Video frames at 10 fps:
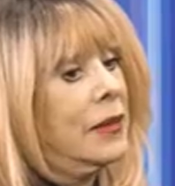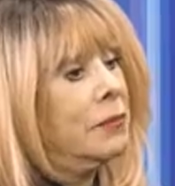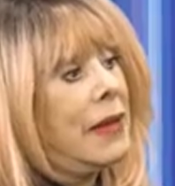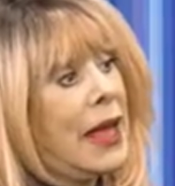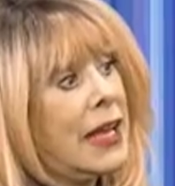may
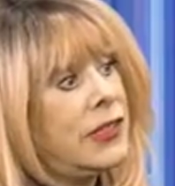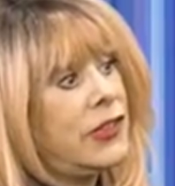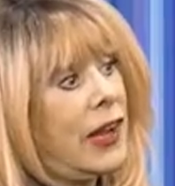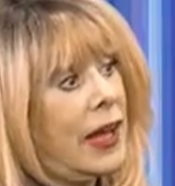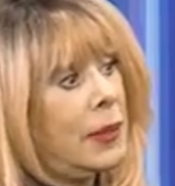I
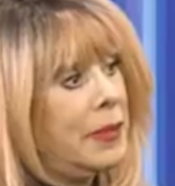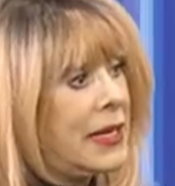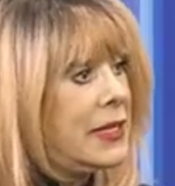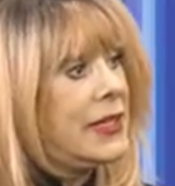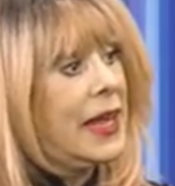start by
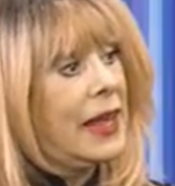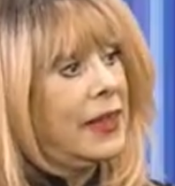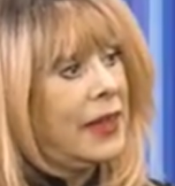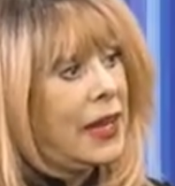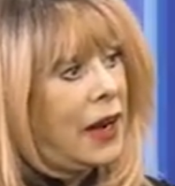saying that
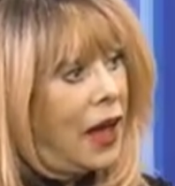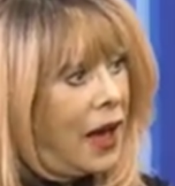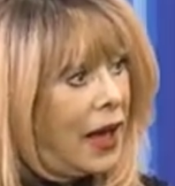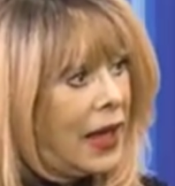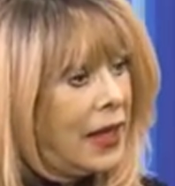
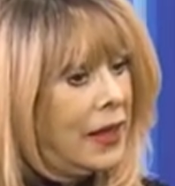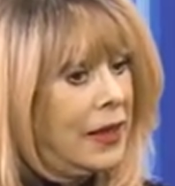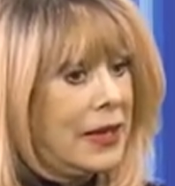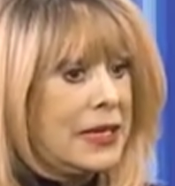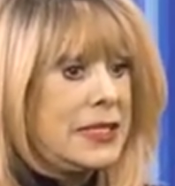I
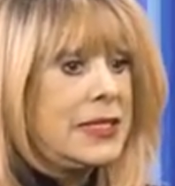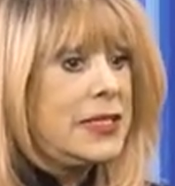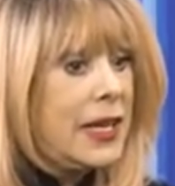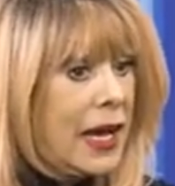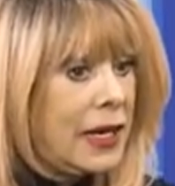
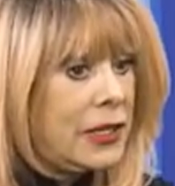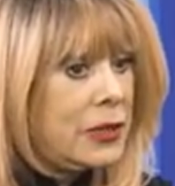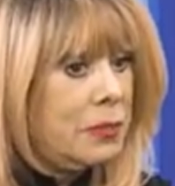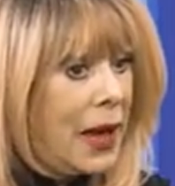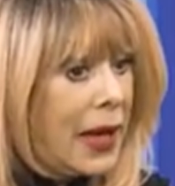started
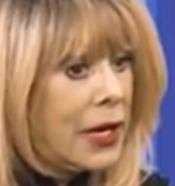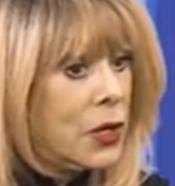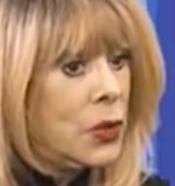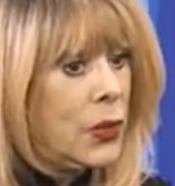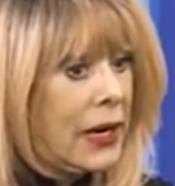my
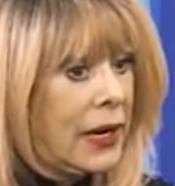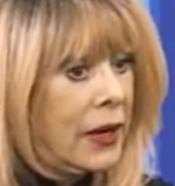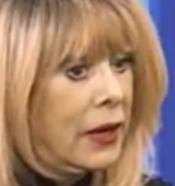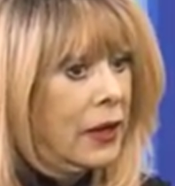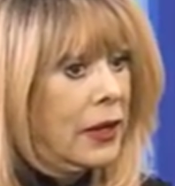career
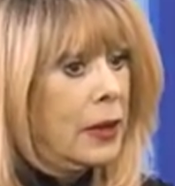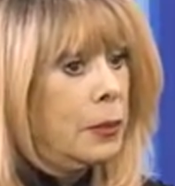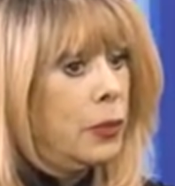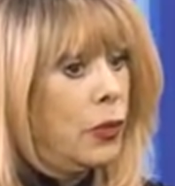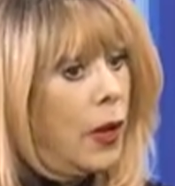
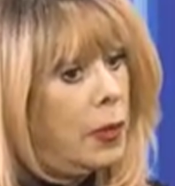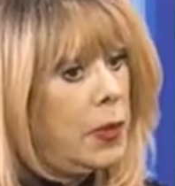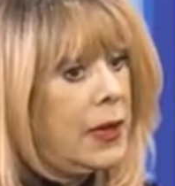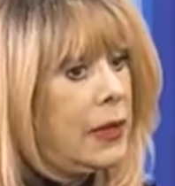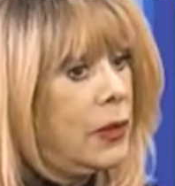probably
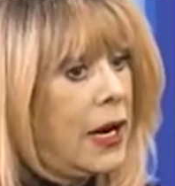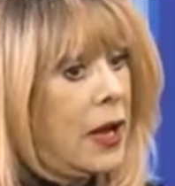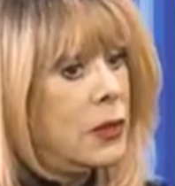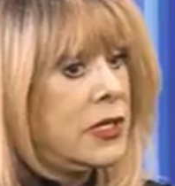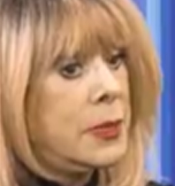when I was
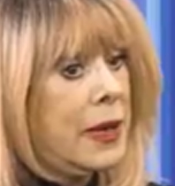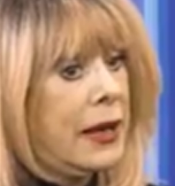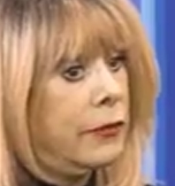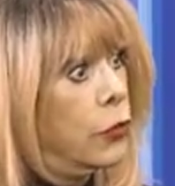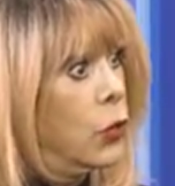about
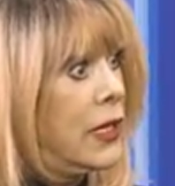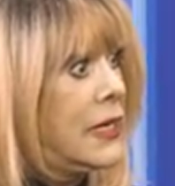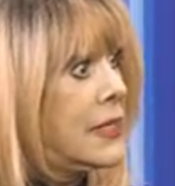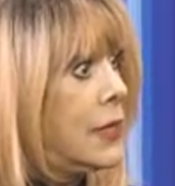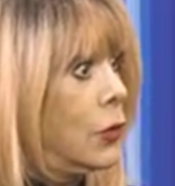4 years
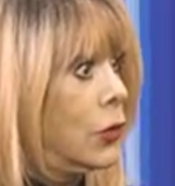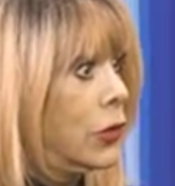old.